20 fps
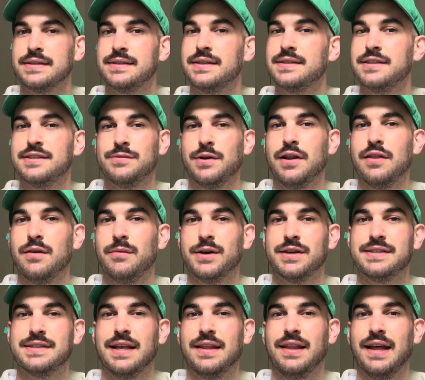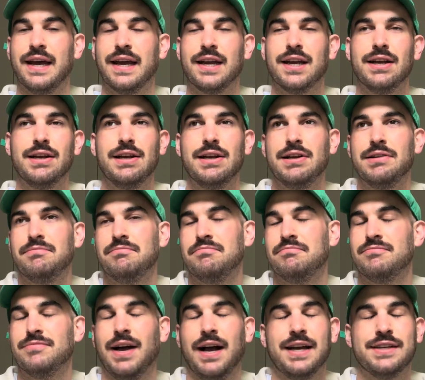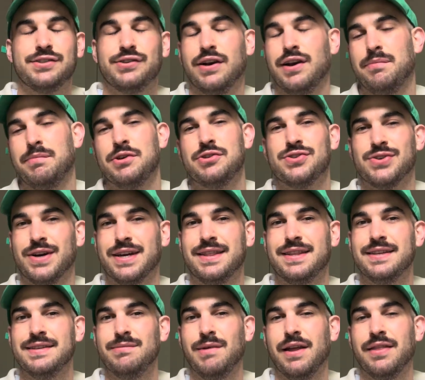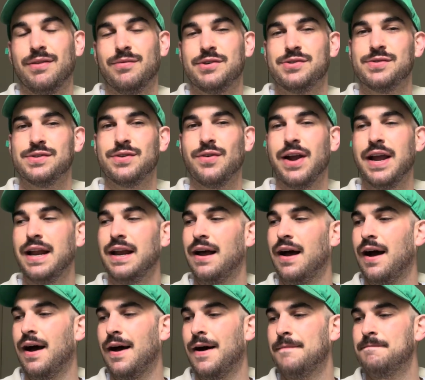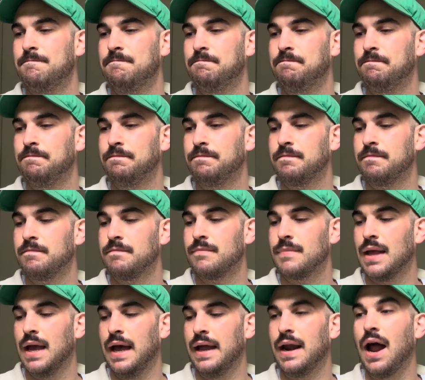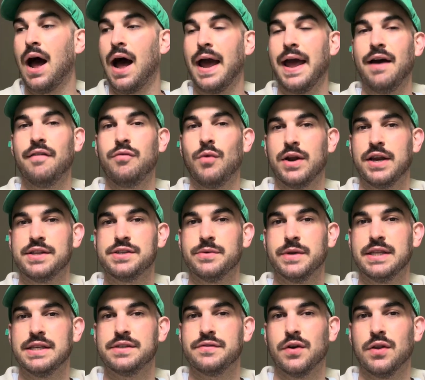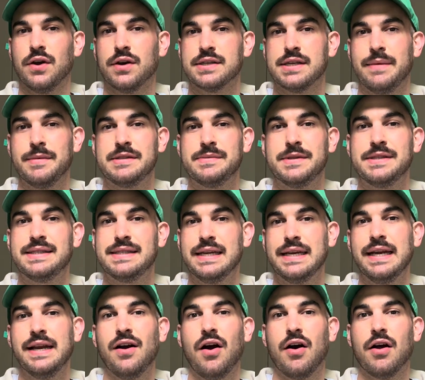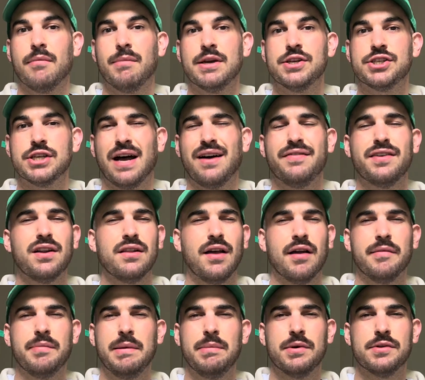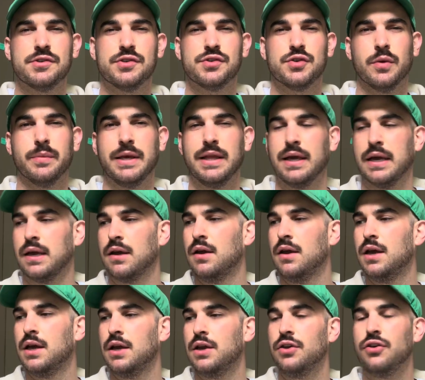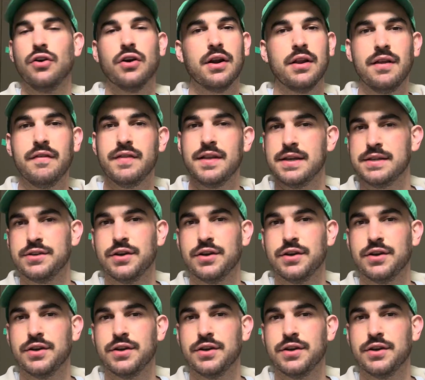This is one of the books that like I straight up enjoyed this month, which was great. And I have wanted to read this for a long time. It's been sitting on my shelf, and a lot of people have just told me like, "You're gonna love this.